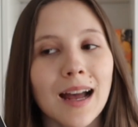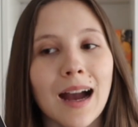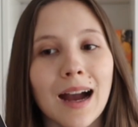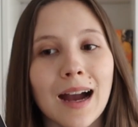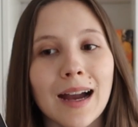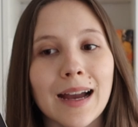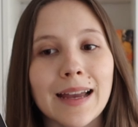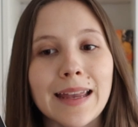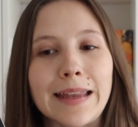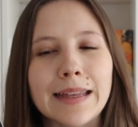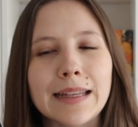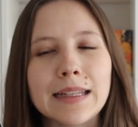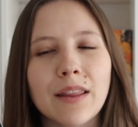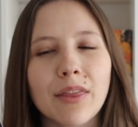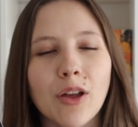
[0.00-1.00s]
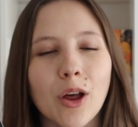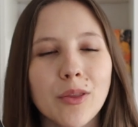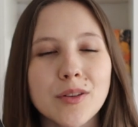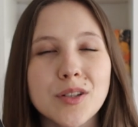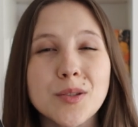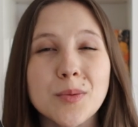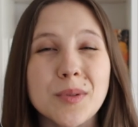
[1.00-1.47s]
I thought
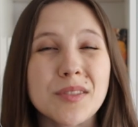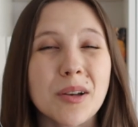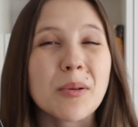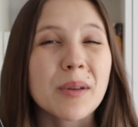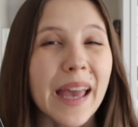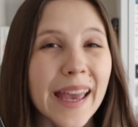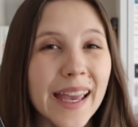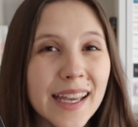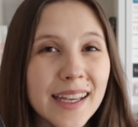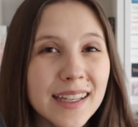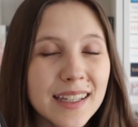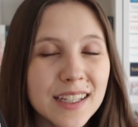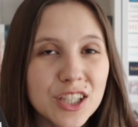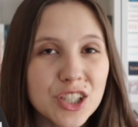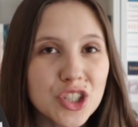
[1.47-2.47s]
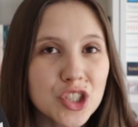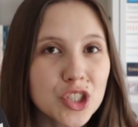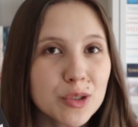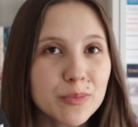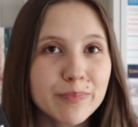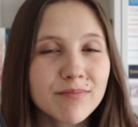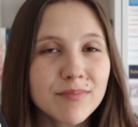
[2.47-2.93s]
this was
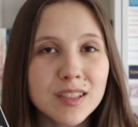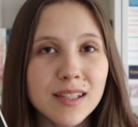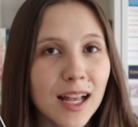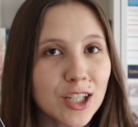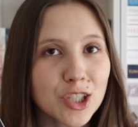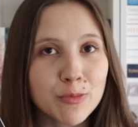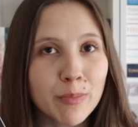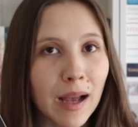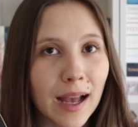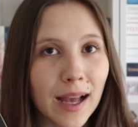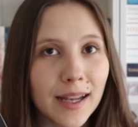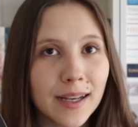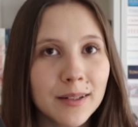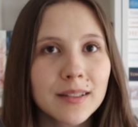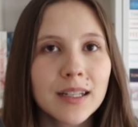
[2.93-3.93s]
okay-ish / bad.